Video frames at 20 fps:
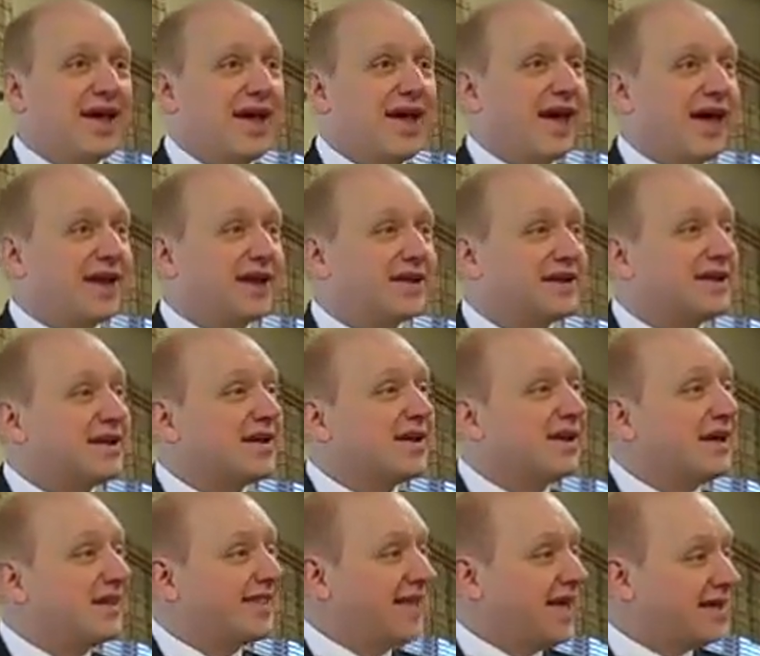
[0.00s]
And
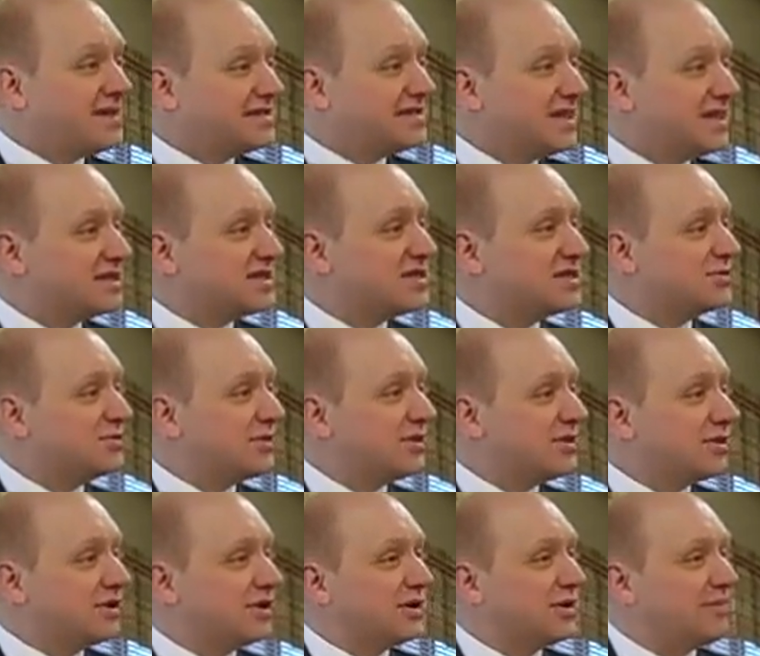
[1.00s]
in that session we
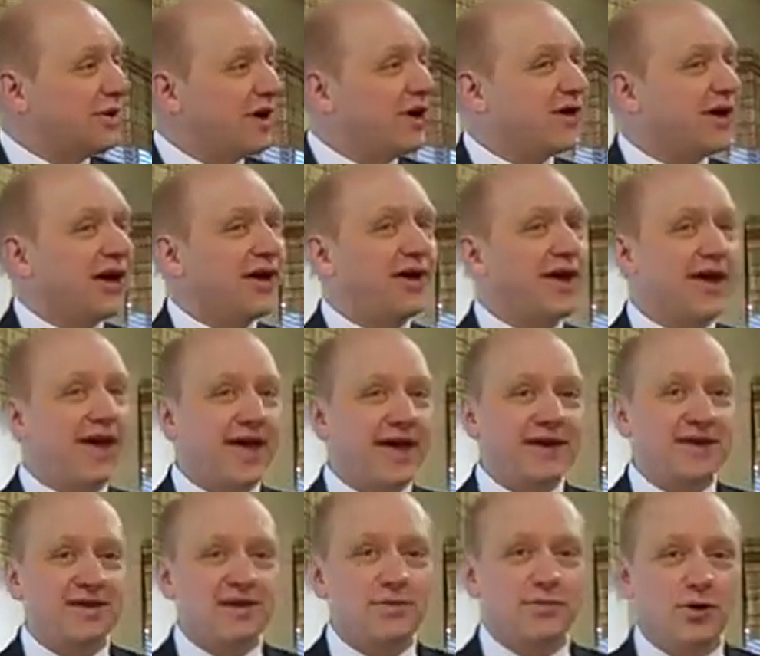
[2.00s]
learned about how to
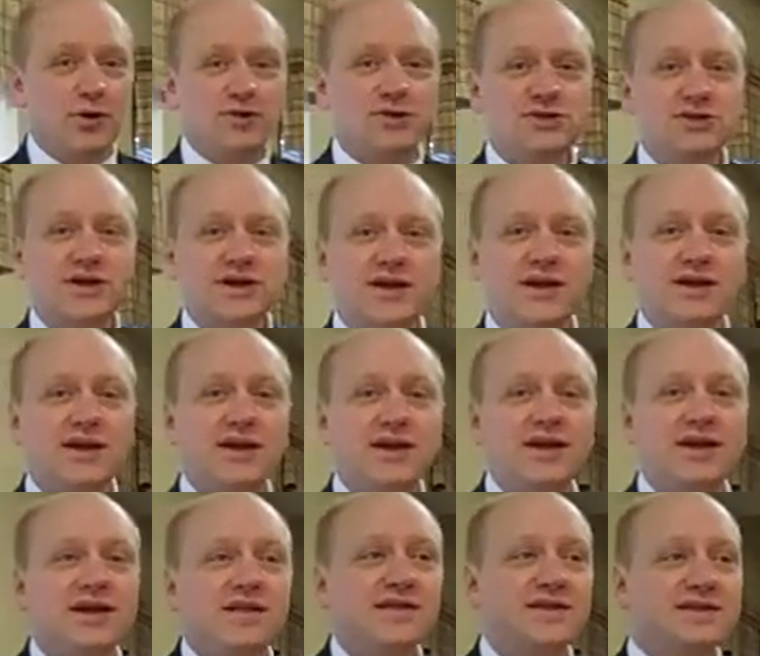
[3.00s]
handle a motion,
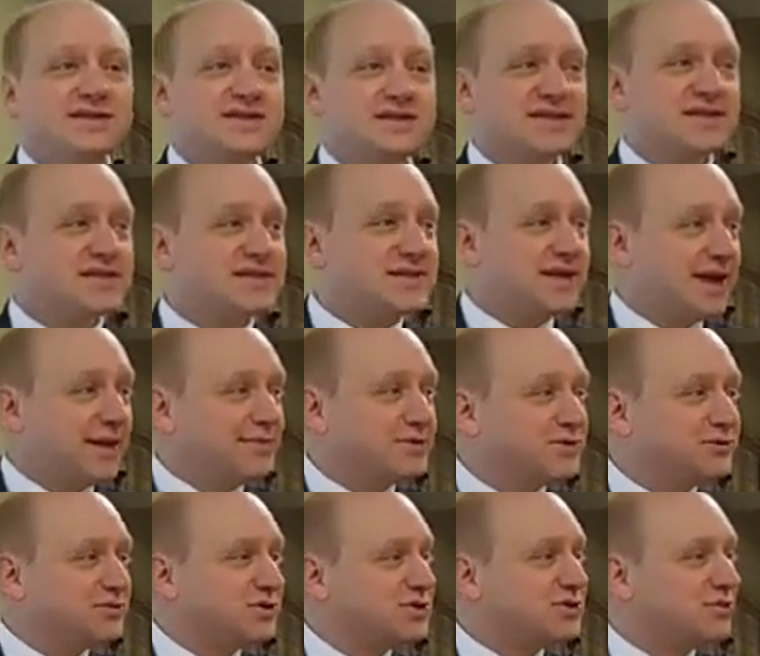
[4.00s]
the 6
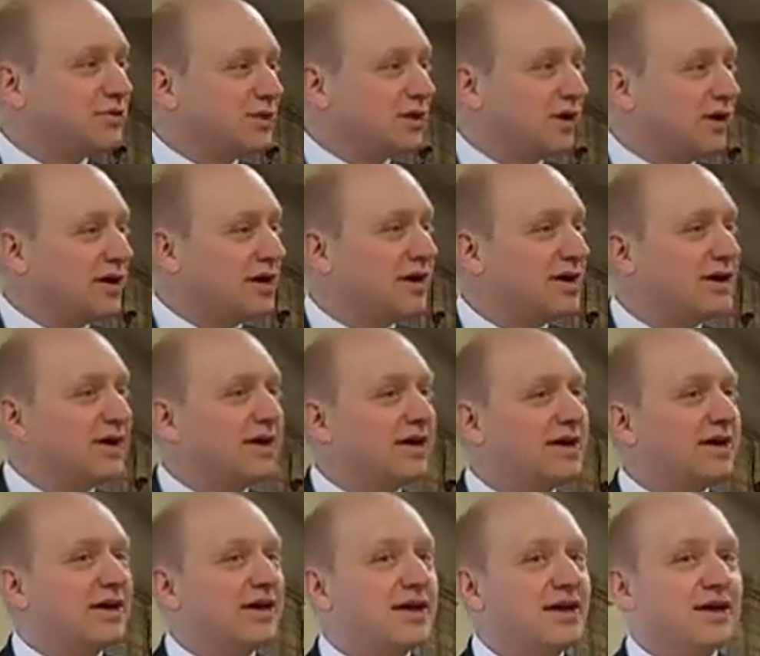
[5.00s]
steps, which were:
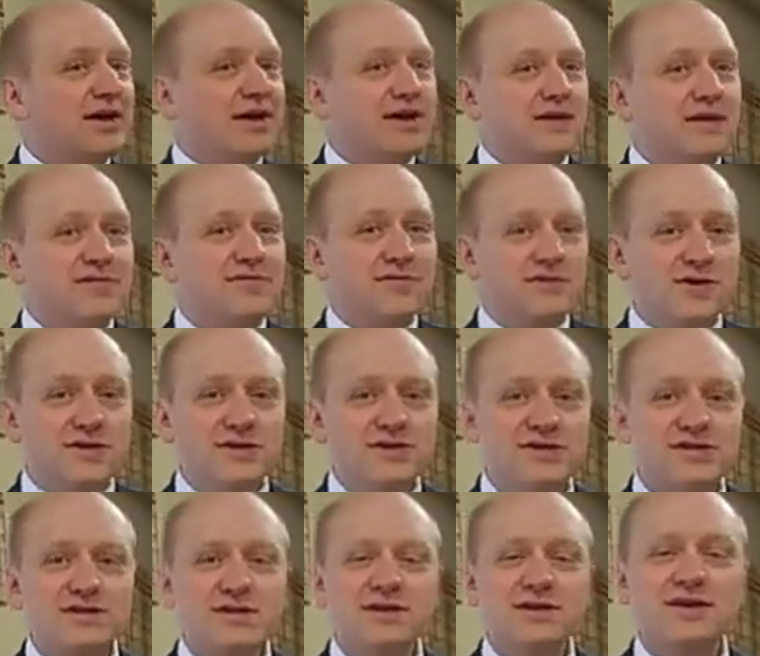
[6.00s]

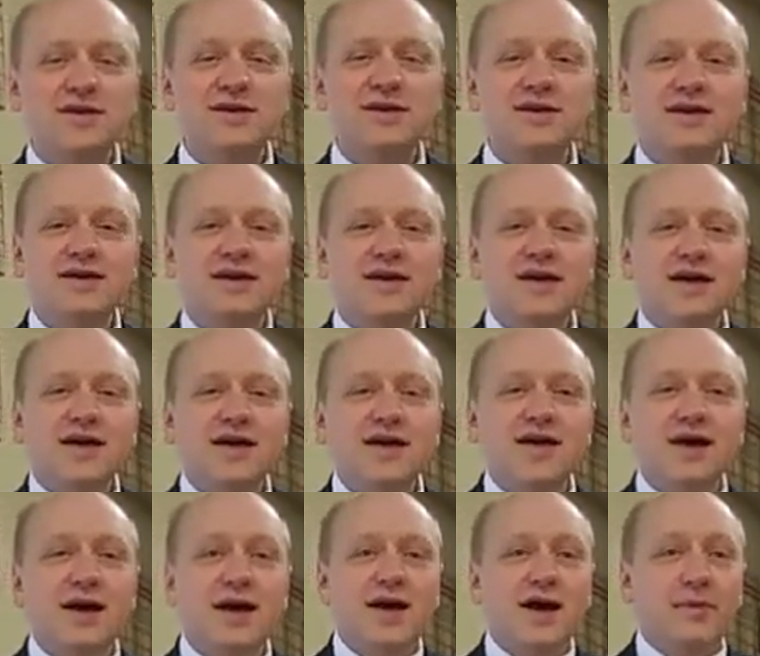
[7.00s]
first,
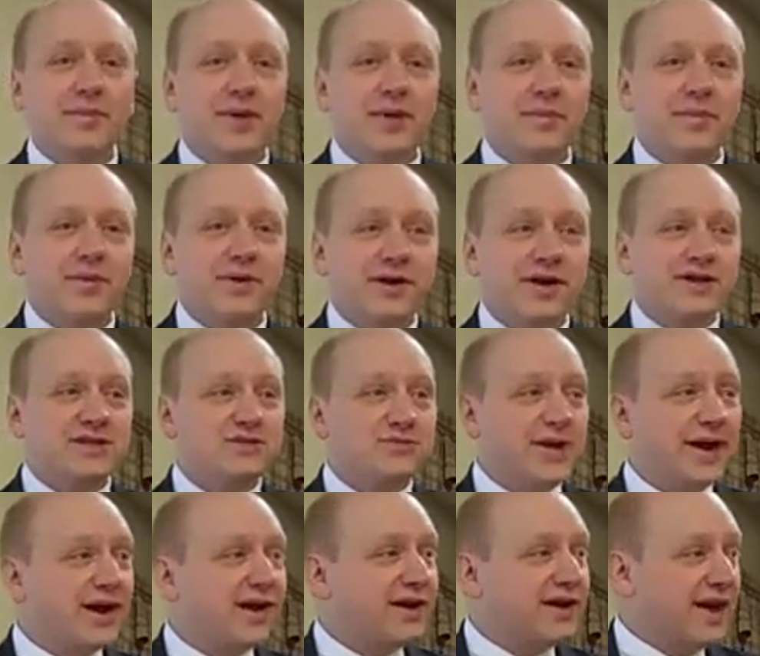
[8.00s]
a member gets
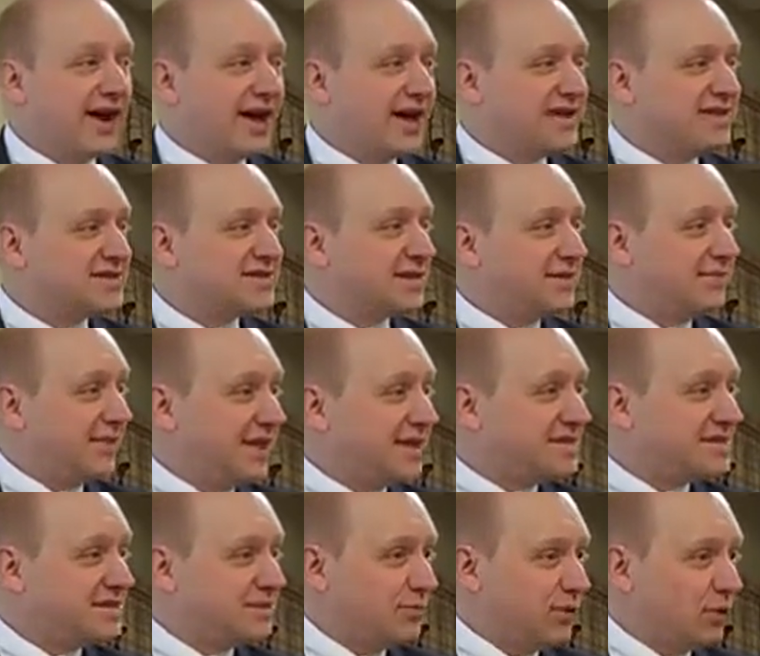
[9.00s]
recognized and
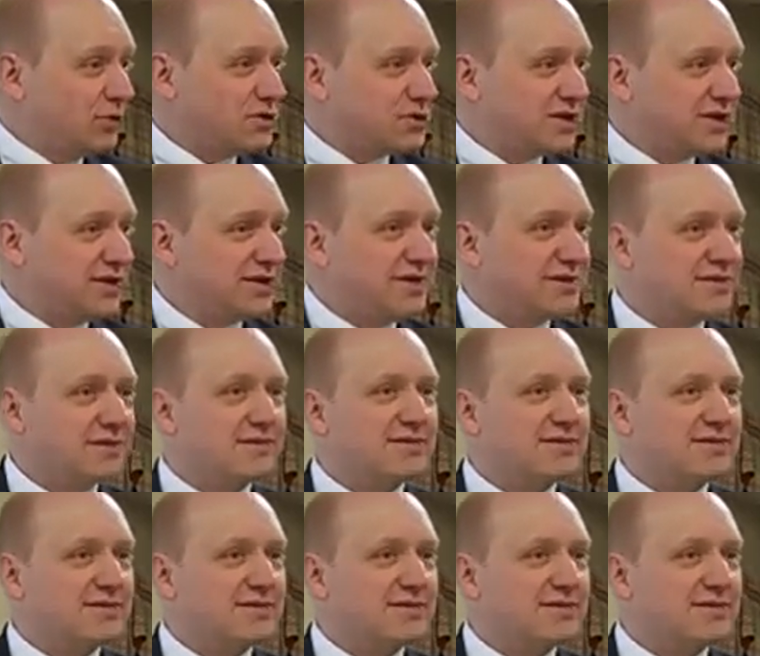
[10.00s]
makes the motion.